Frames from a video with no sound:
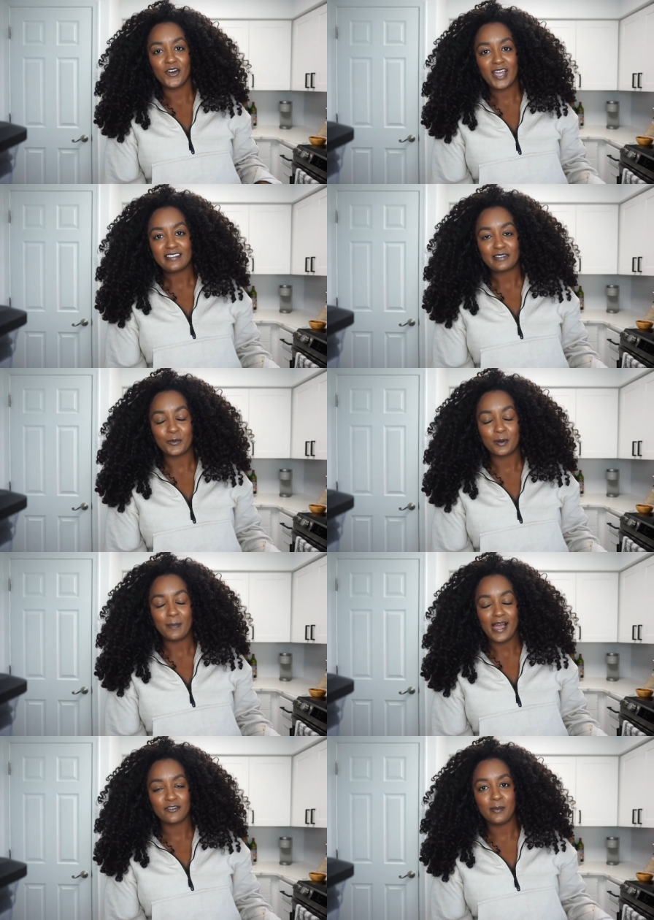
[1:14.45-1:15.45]
Okay, so we're
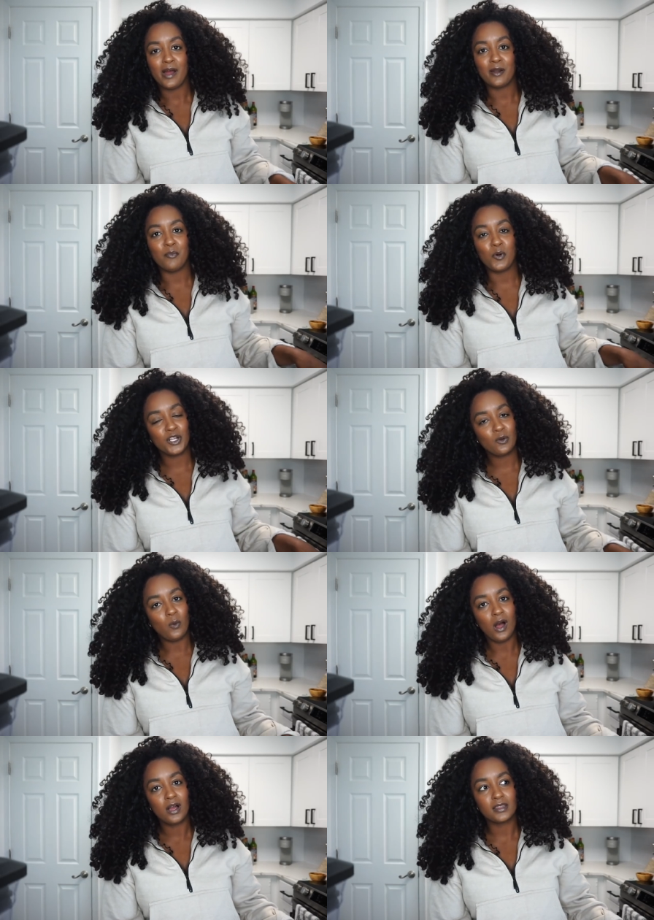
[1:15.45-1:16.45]
back from our morning
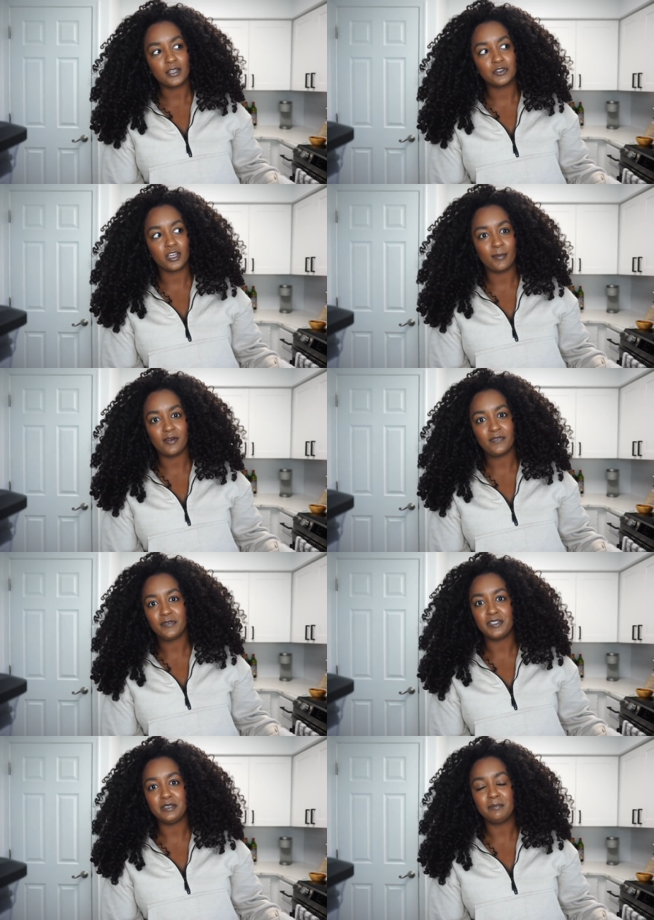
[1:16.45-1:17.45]
walk that took about
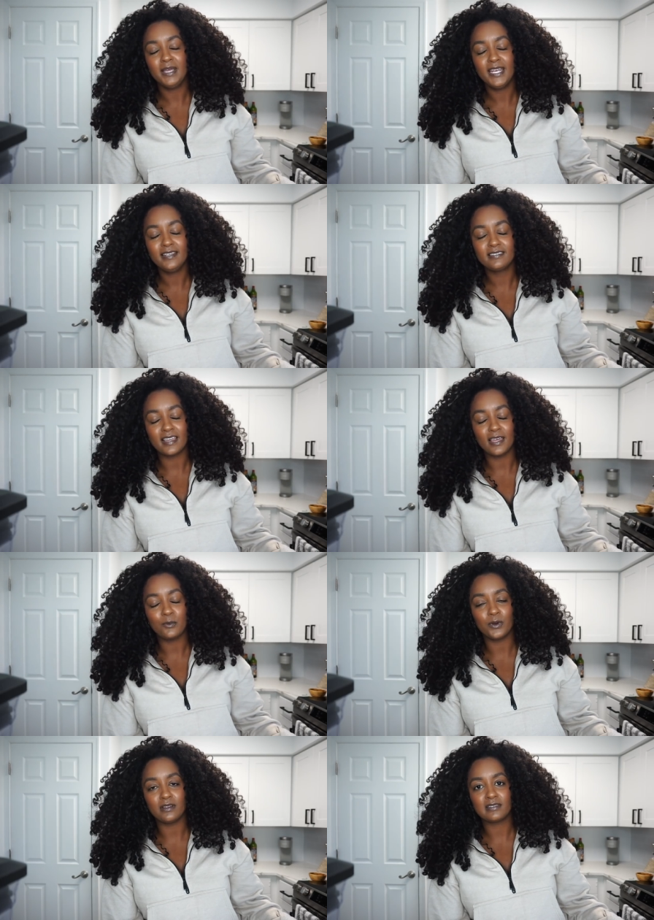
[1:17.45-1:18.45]
fifteen minutes.
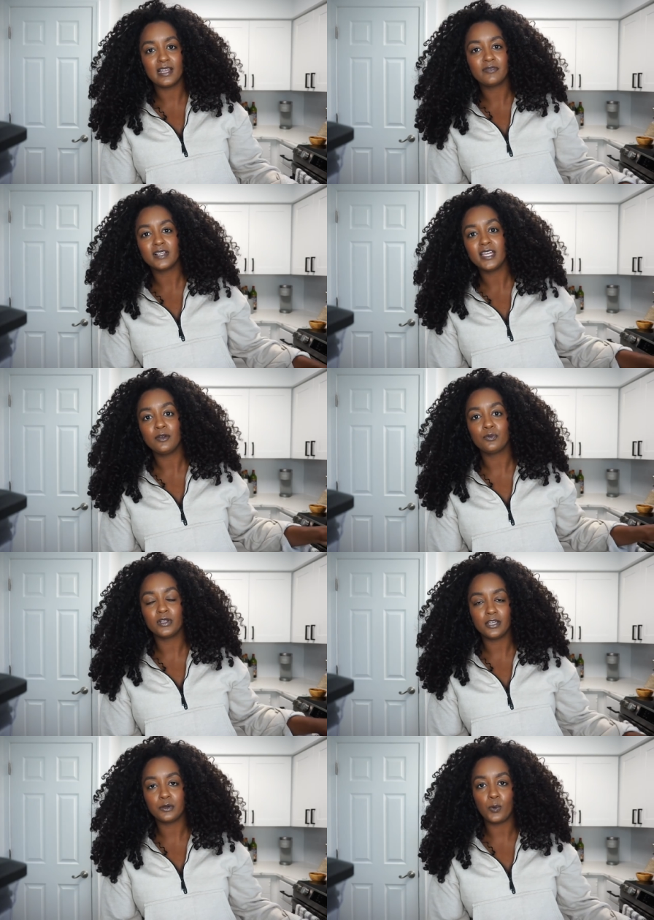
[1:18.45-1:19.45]
It was lovely,
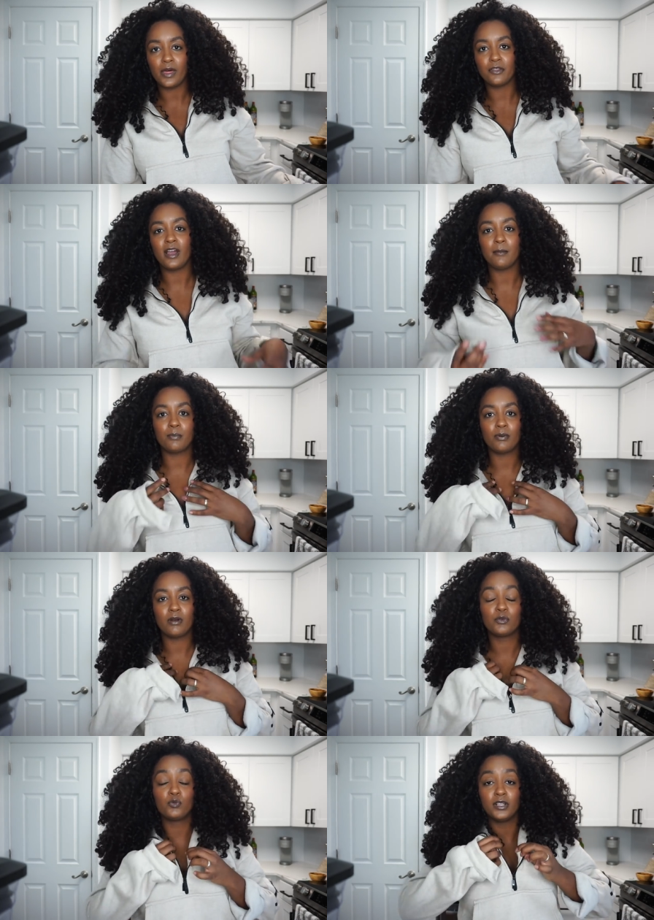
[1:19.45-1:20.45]
really good weather. I'm
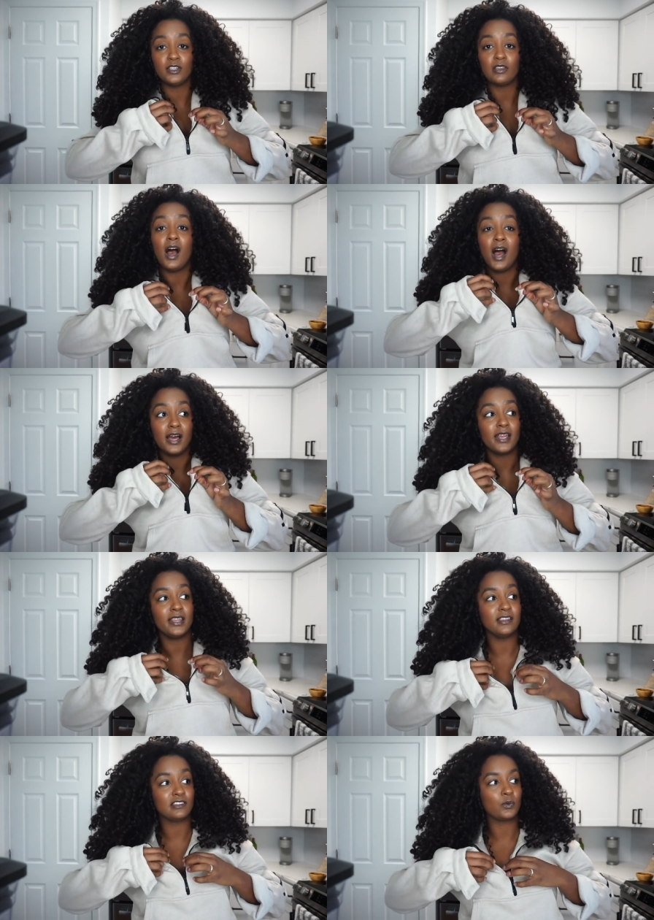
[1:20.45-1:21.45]
really hot
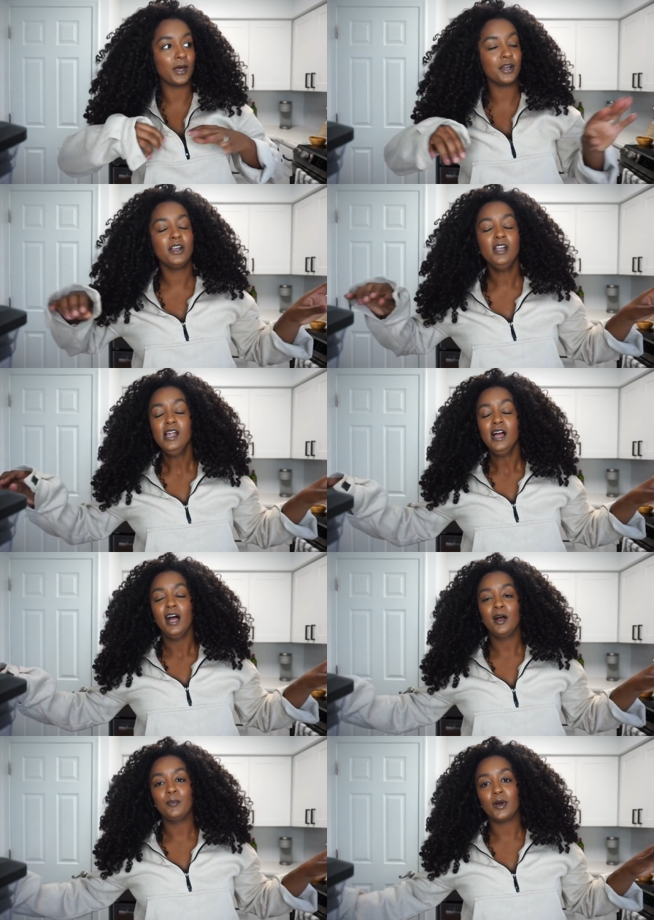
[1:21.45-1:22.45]
in this sweater.
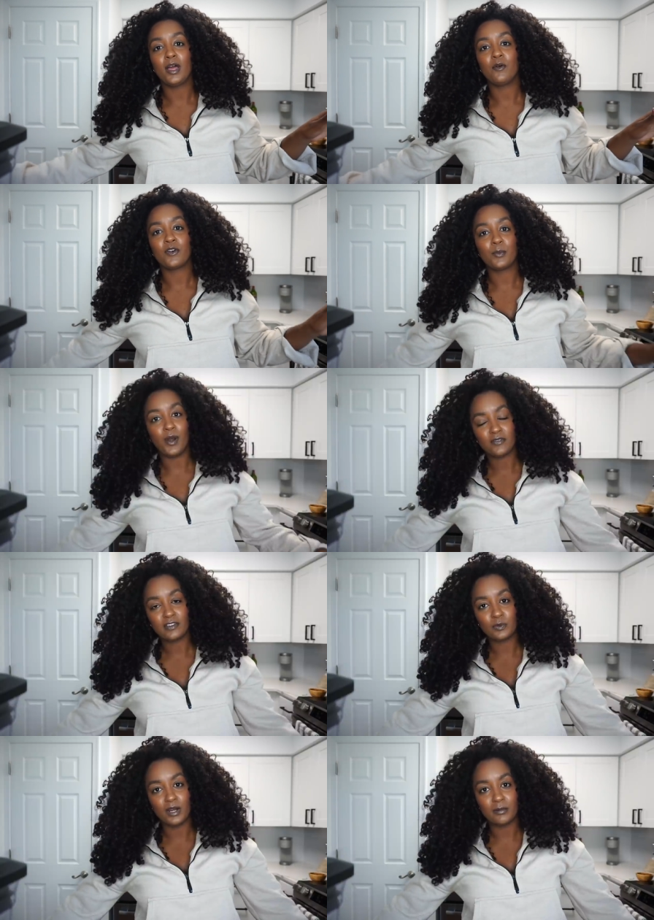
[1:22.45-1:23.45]
Um, but for
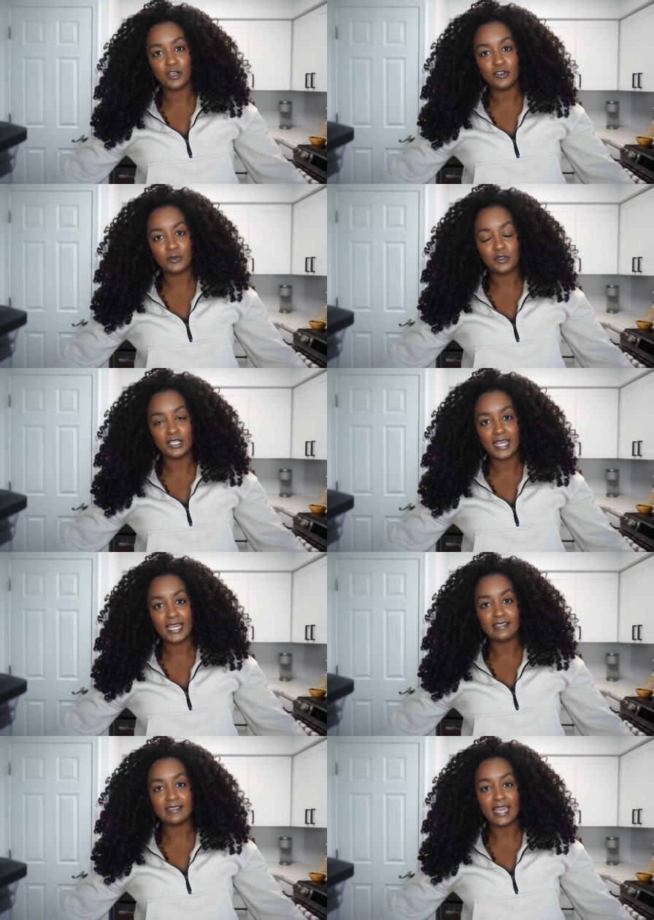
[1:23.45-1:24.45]
breakfast, what I'm gonna do
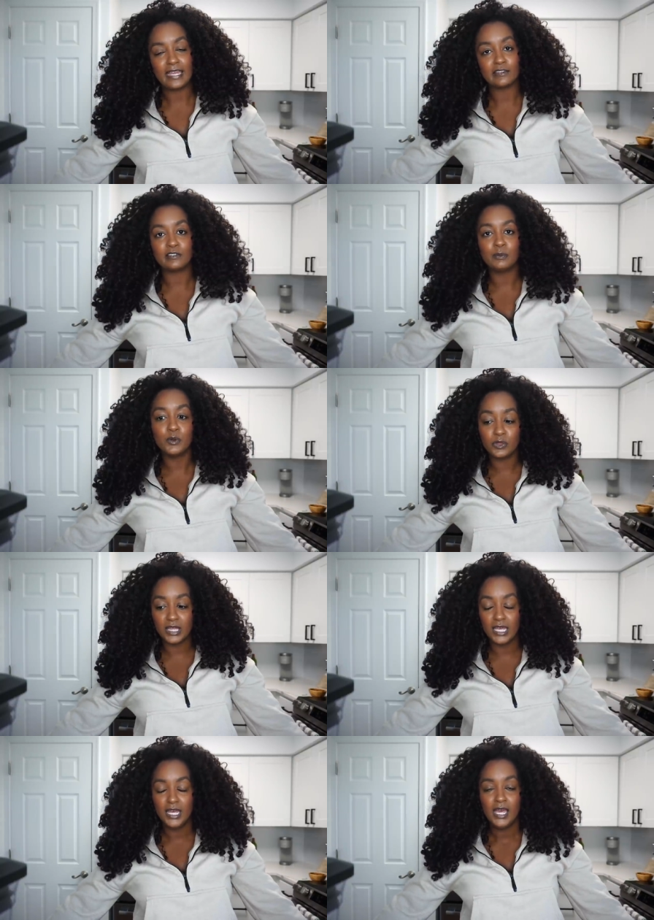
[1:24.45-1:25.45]
today is a
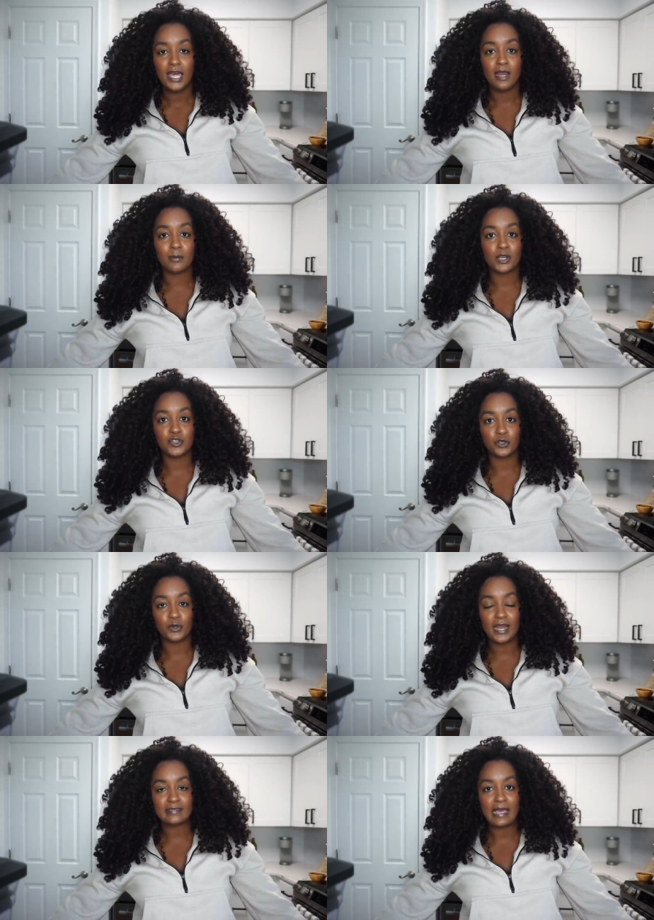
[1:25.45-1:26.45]
smoothie, and I'm gonna show
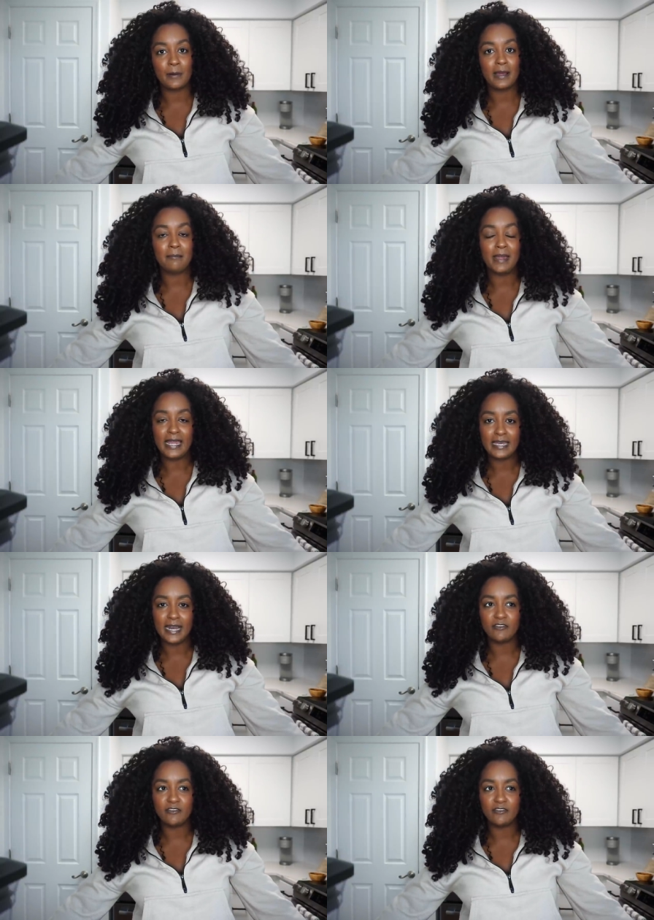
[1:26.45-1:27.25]
you guys how I make it.